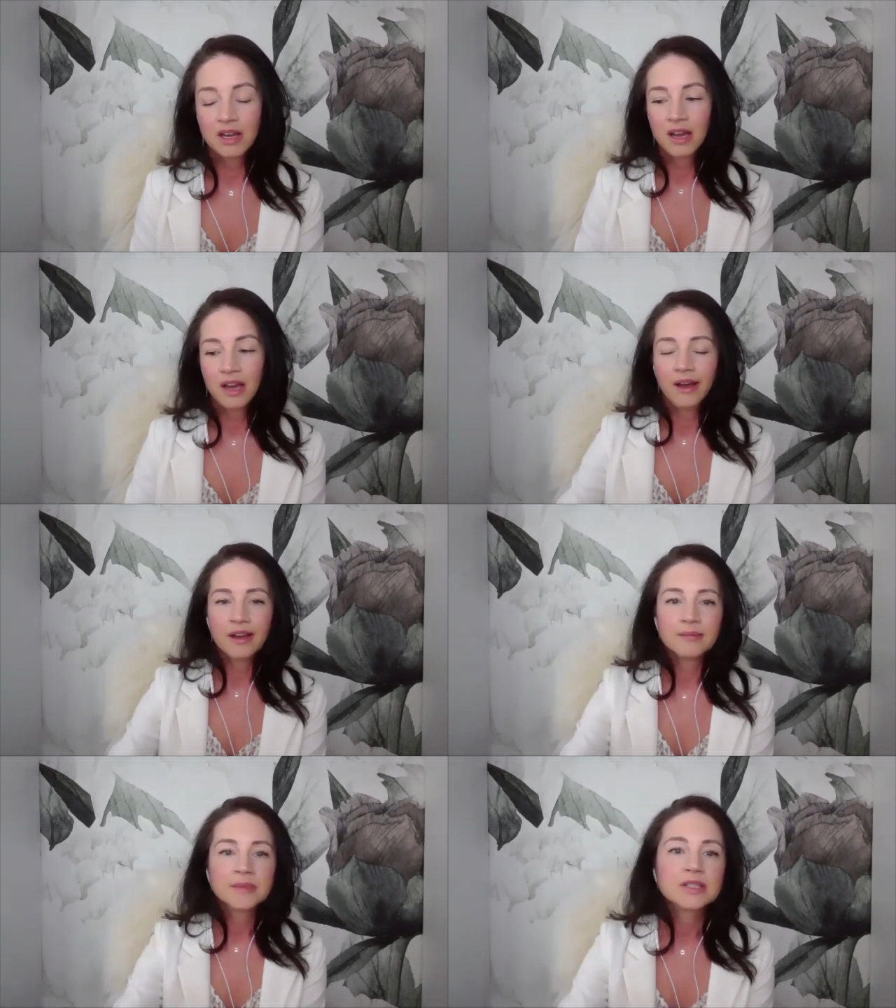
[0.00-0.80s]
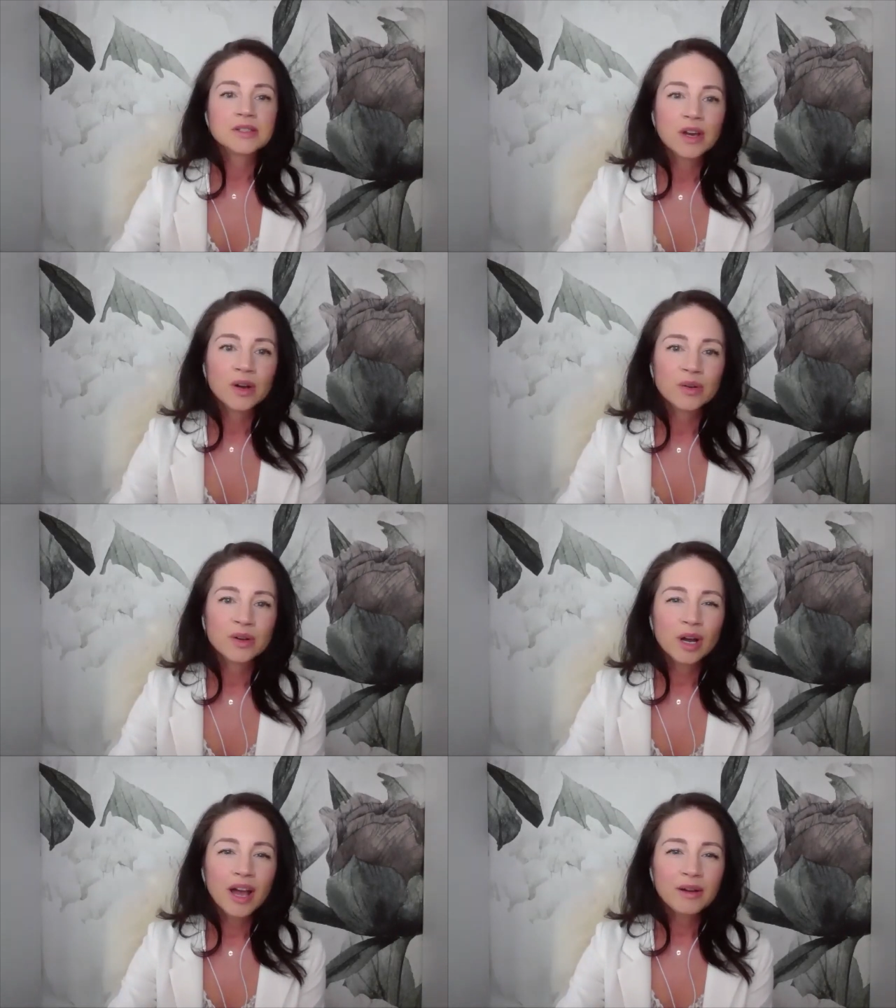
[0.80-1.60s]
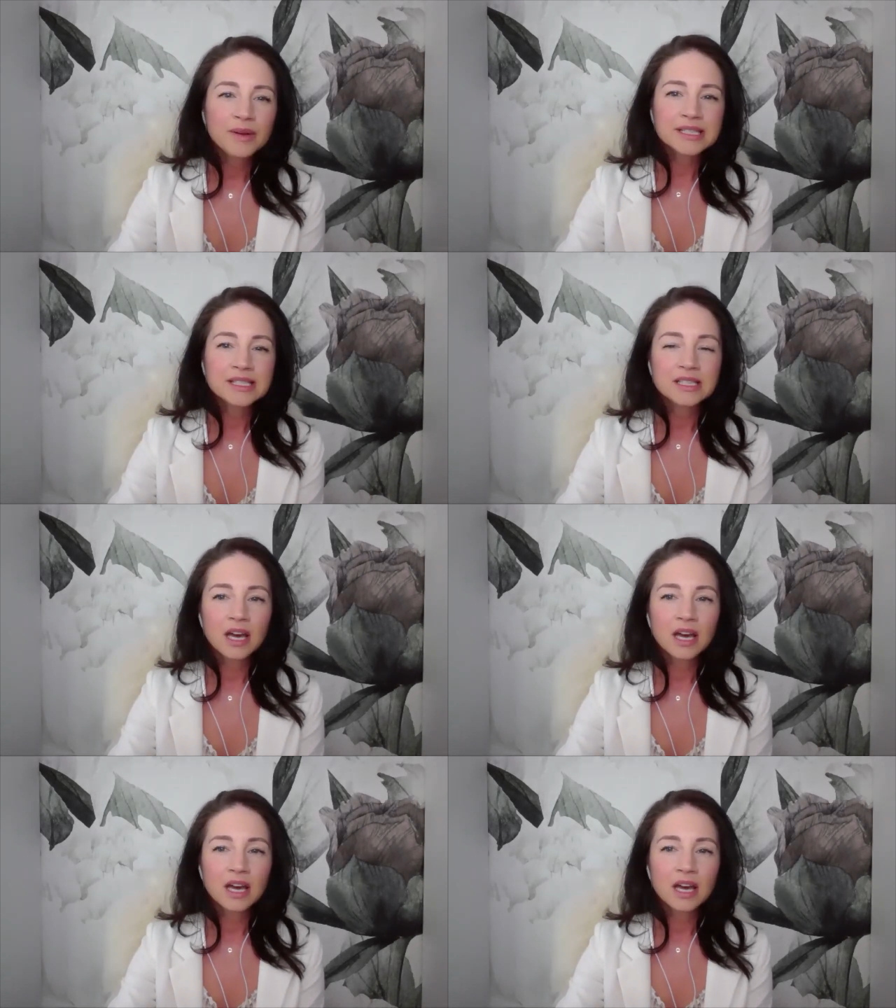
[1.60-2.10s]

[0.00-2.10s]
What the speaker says: Yeah. So, you know, I always